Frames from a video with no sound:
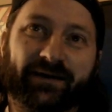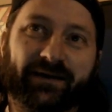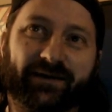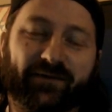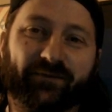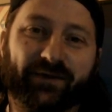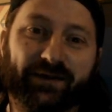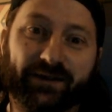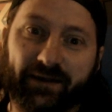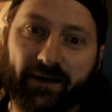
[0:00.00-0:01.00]
They
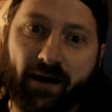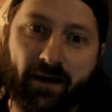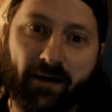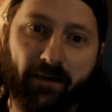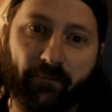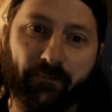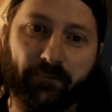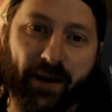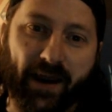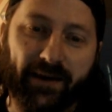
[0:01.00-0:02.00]
really are
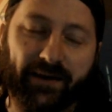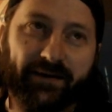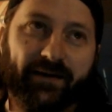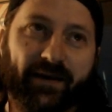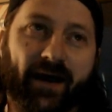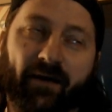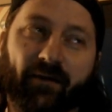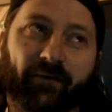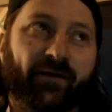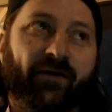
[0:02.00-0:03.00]
banging it out
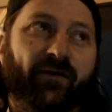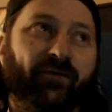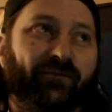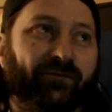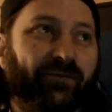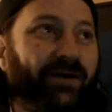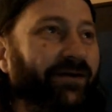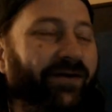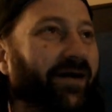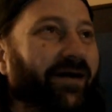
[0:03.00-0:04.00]
real
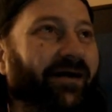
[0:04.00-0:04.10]
hard